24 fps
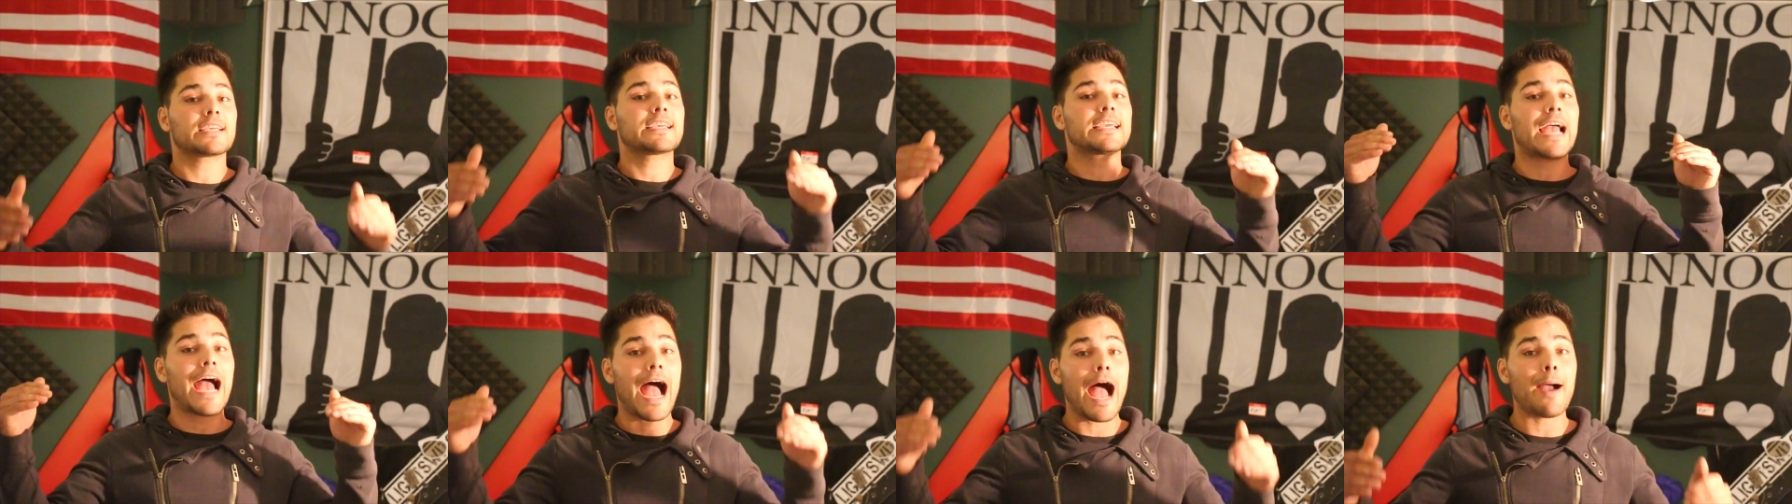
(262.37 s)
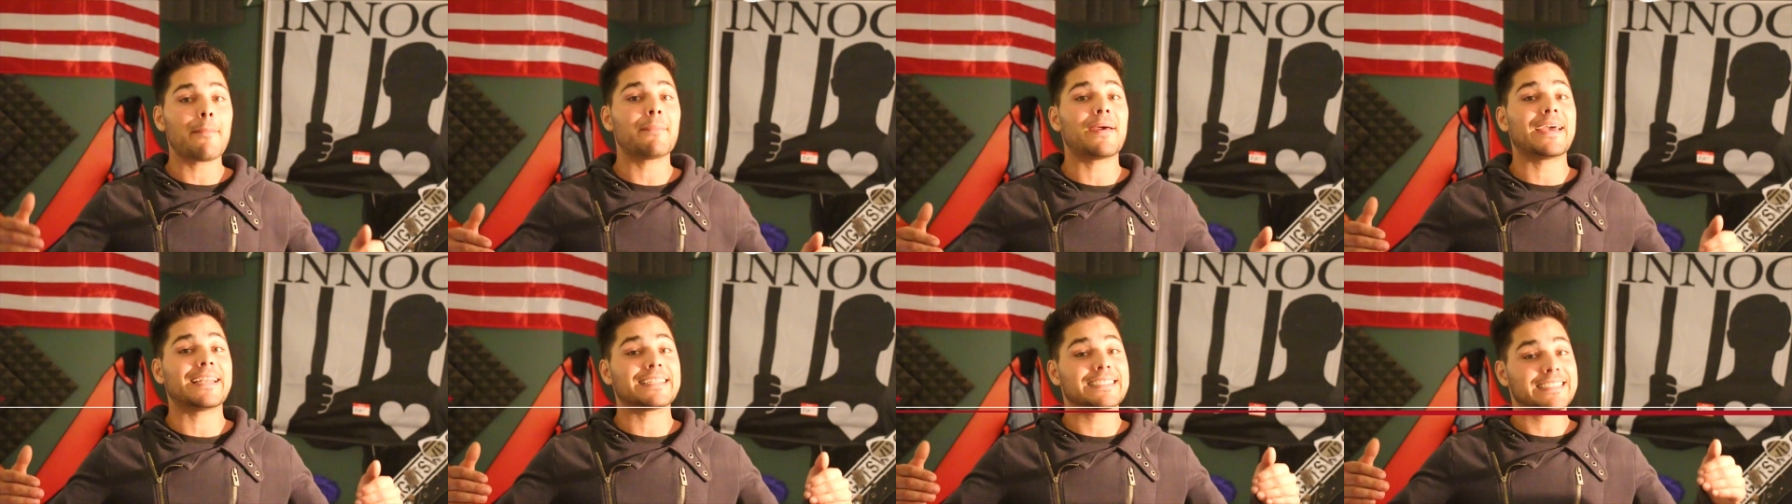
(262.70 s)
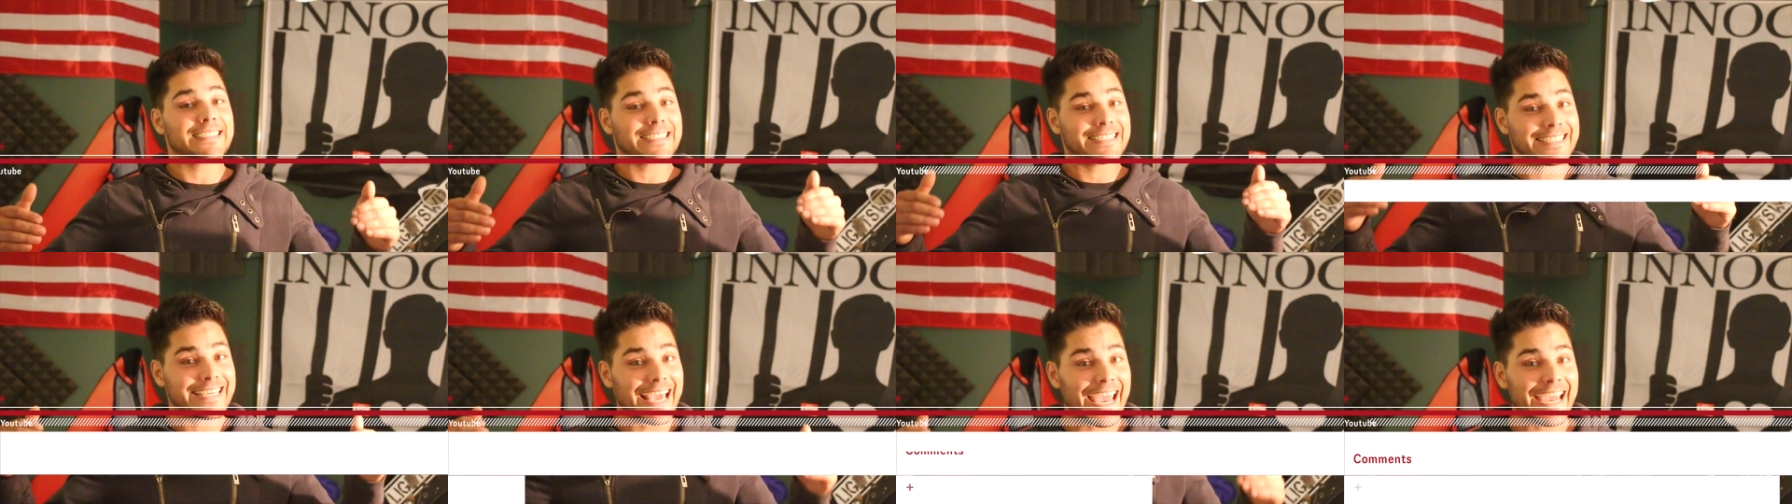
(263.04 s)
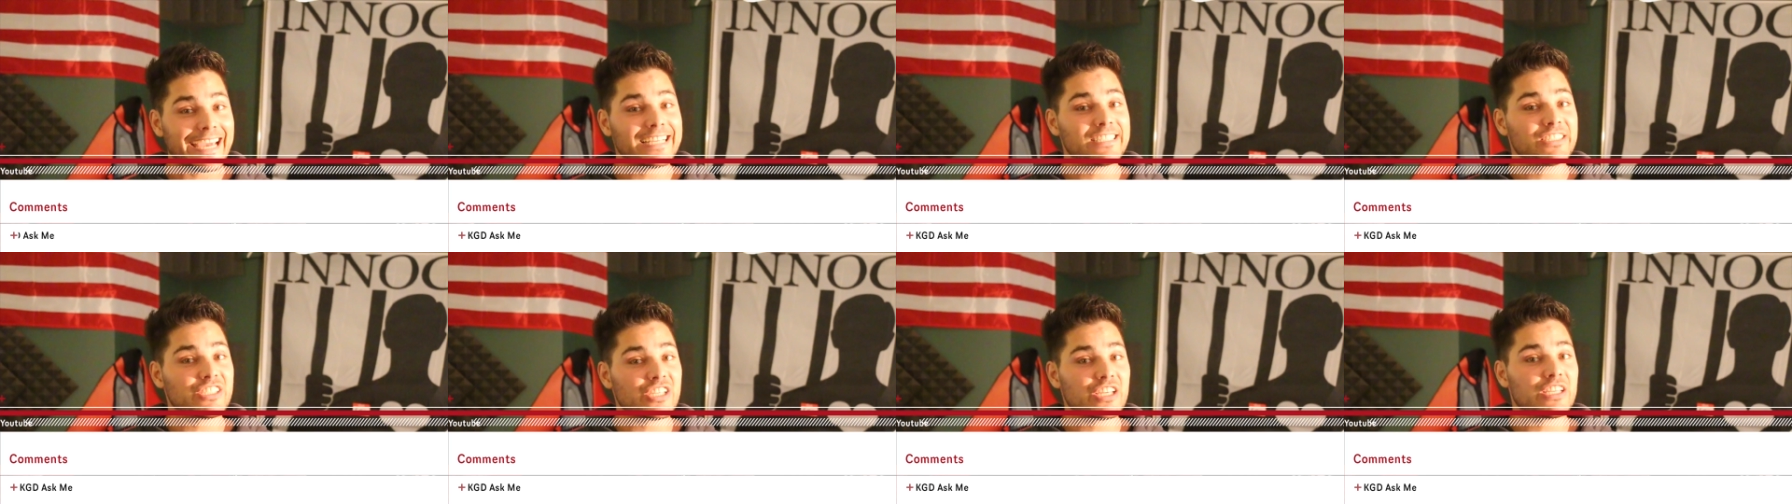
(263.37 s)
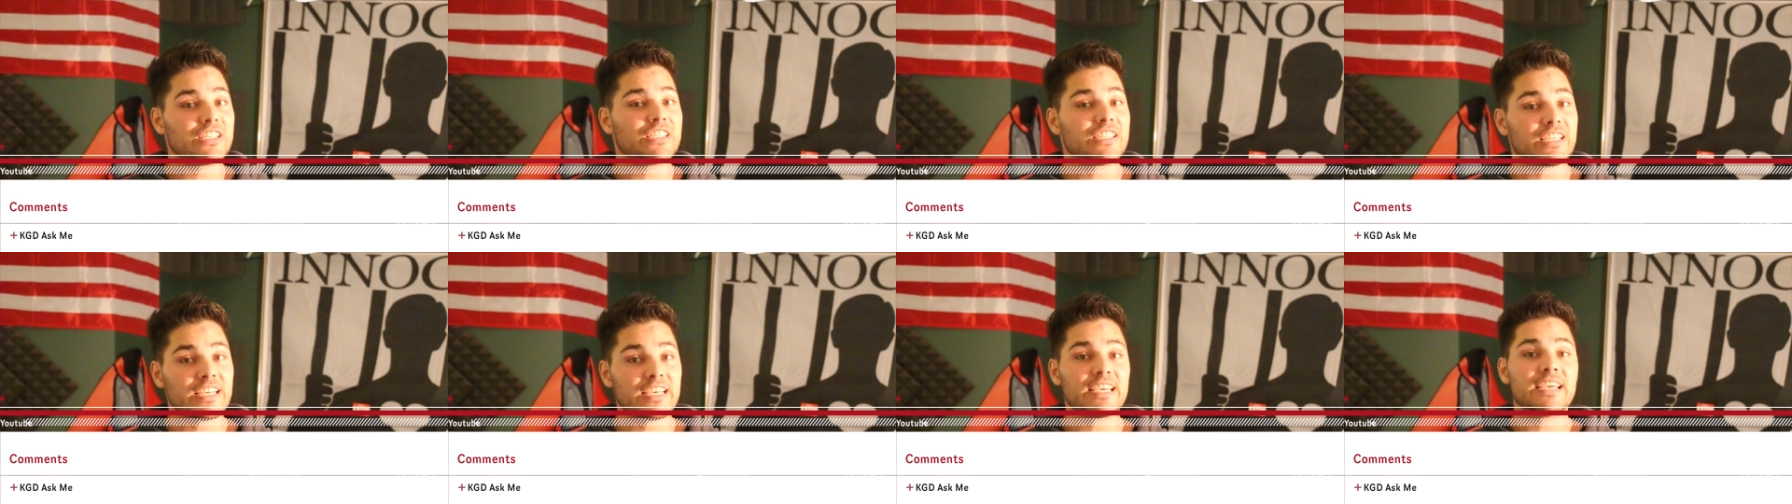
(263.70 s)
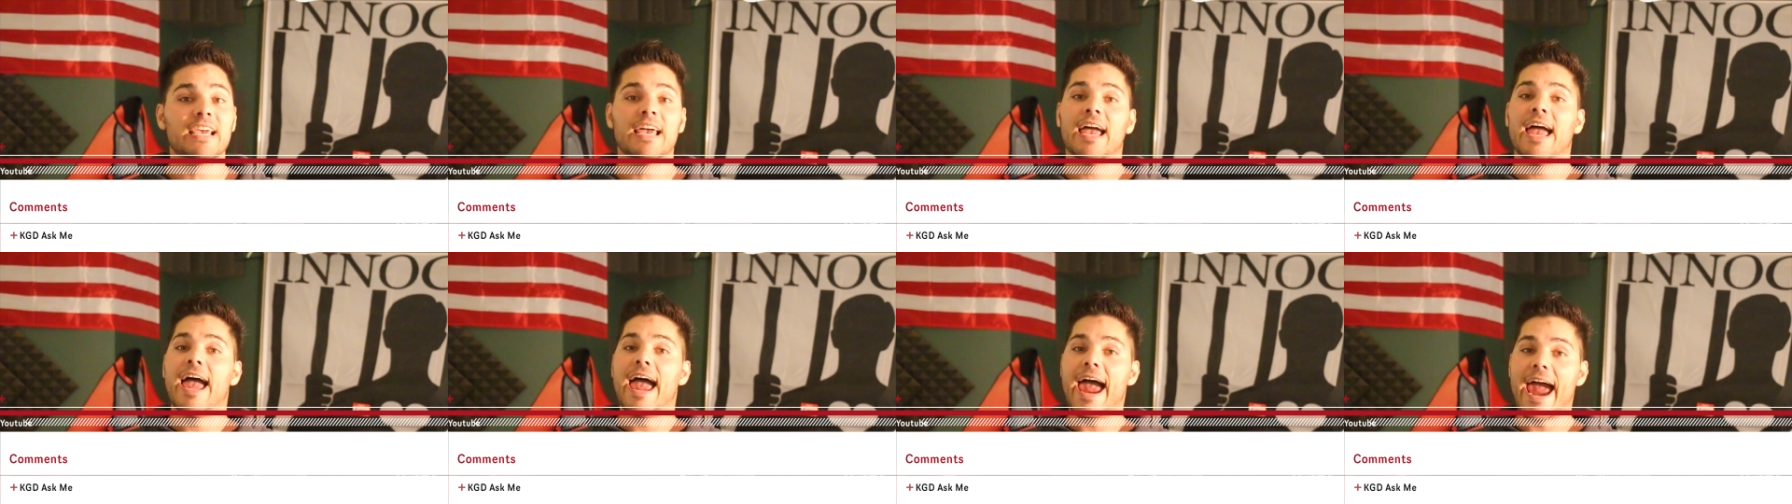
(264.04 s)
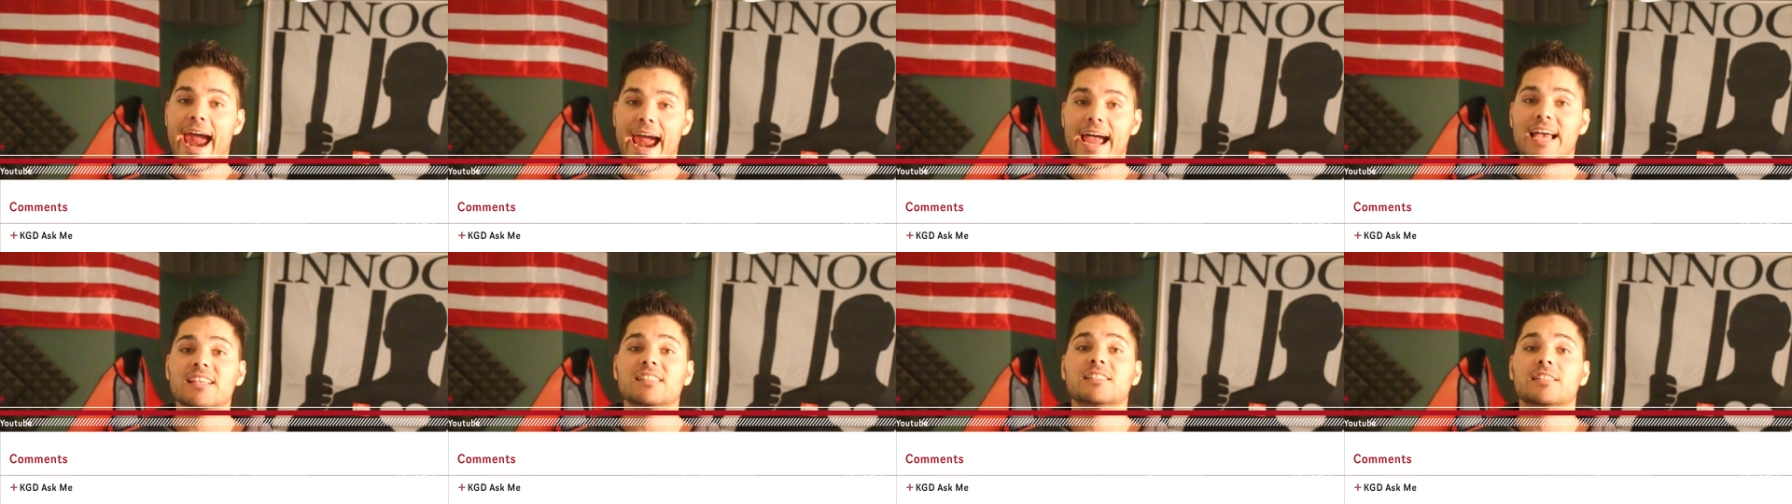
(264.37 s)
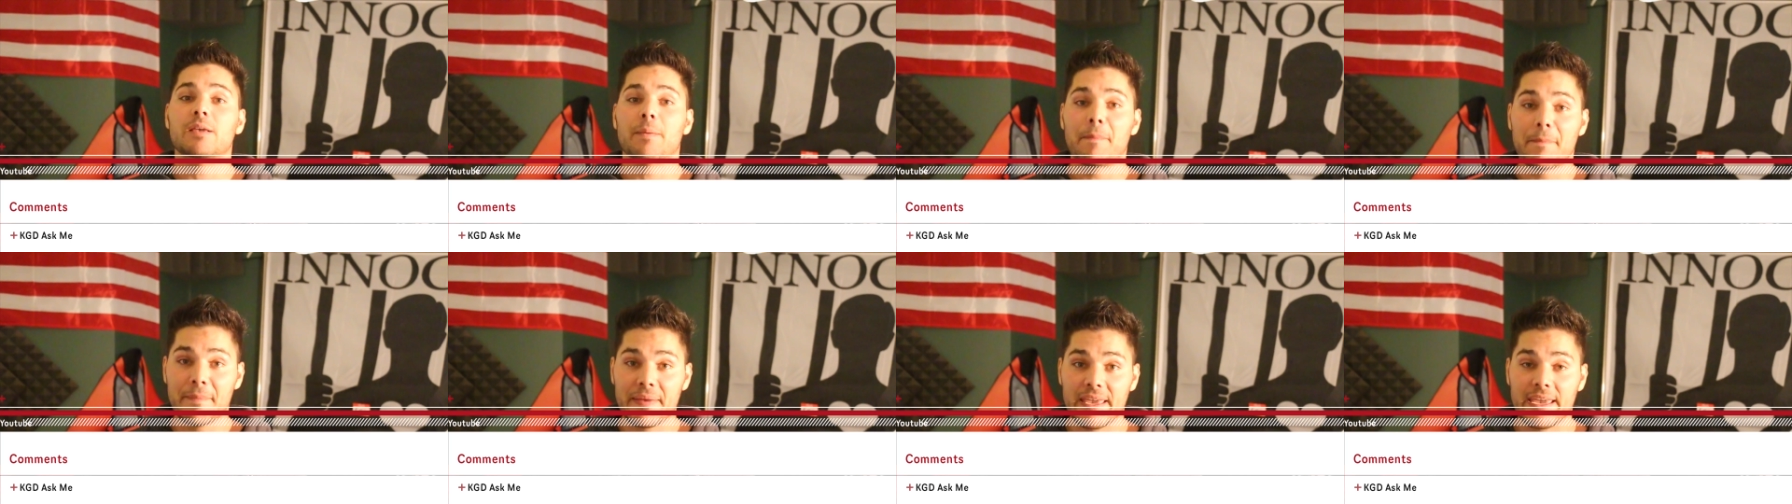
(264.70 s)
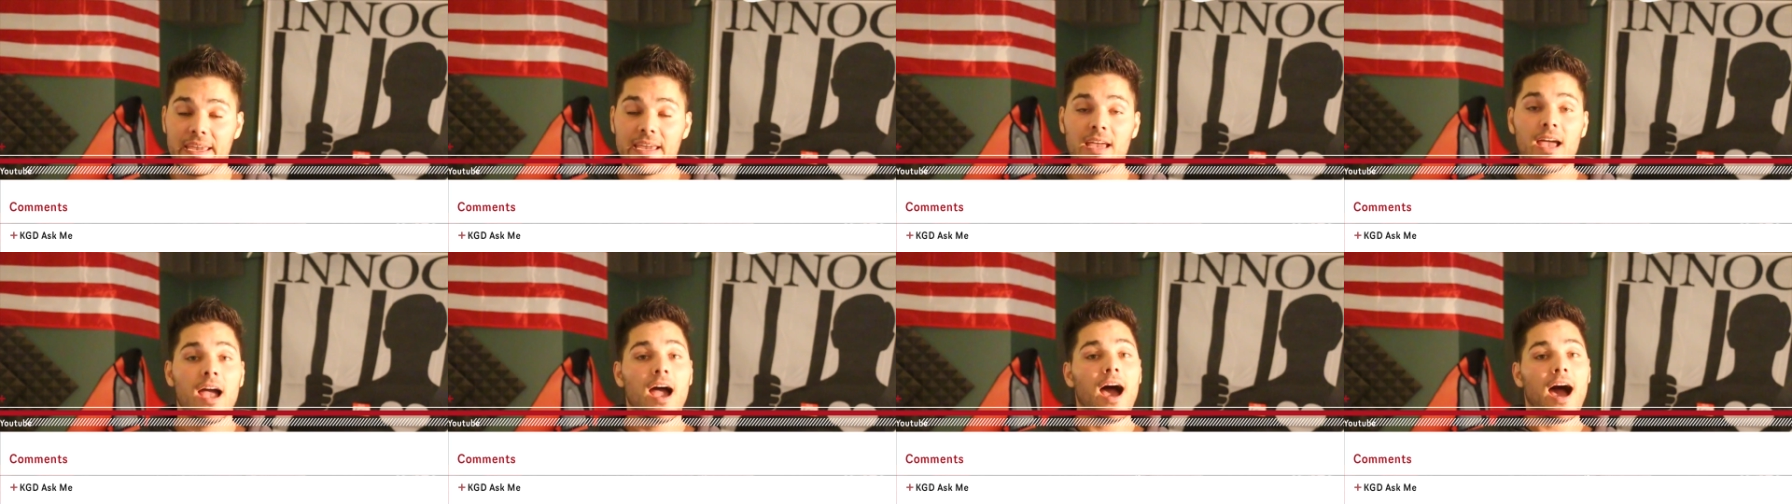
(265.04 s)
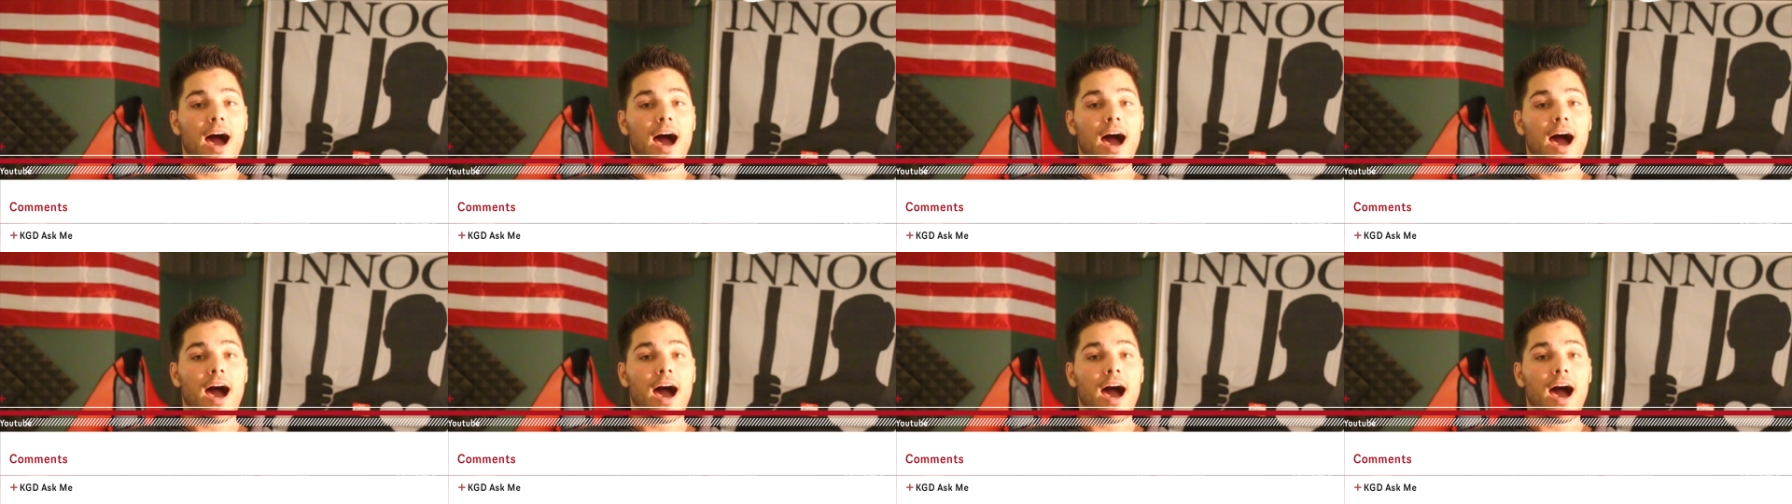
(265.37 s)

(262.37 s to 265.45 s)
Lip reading: comment KGD, ask me